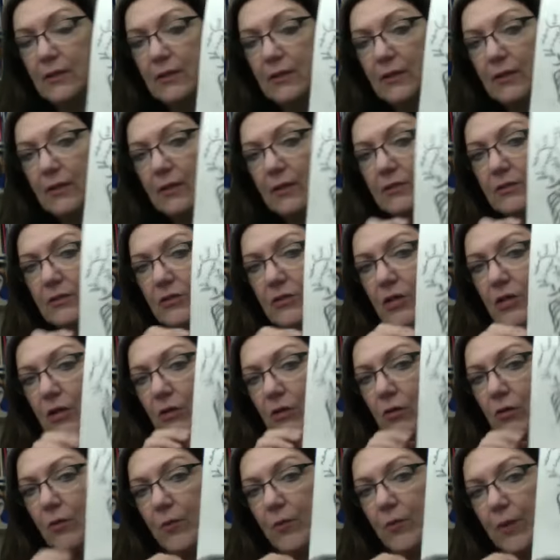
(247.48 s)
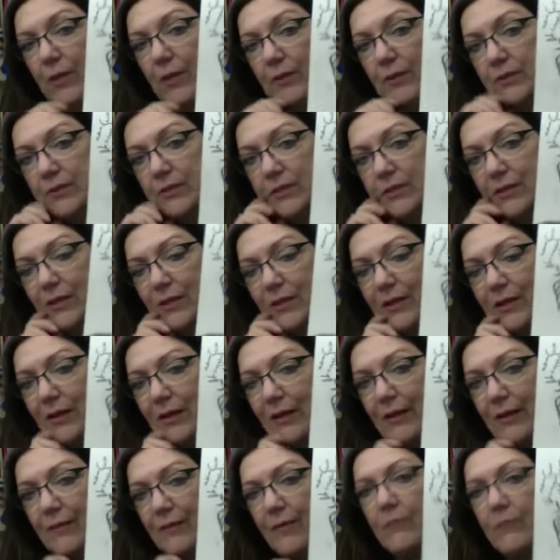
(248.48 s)
this charcoal piece.
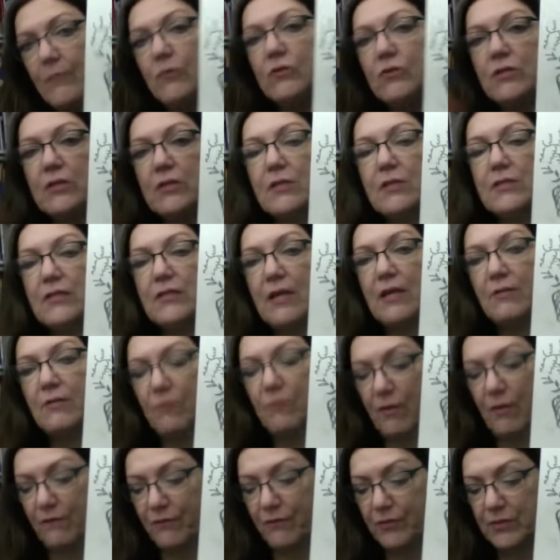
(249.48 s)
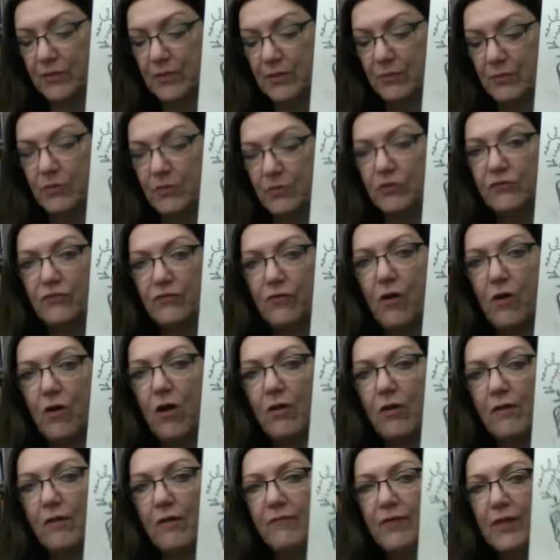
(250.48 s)
I'm using the same reference image for
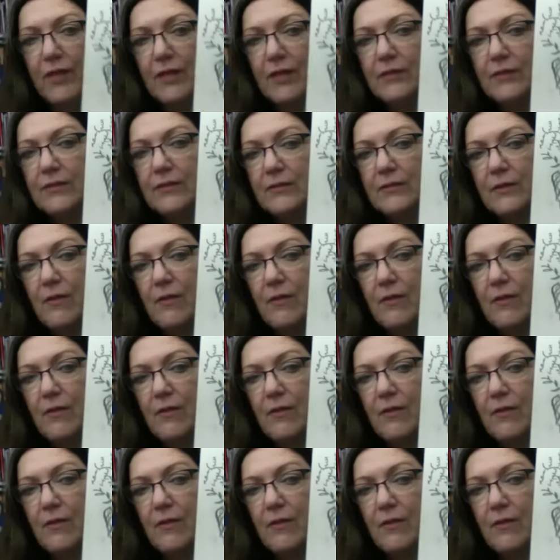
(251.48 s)
all of these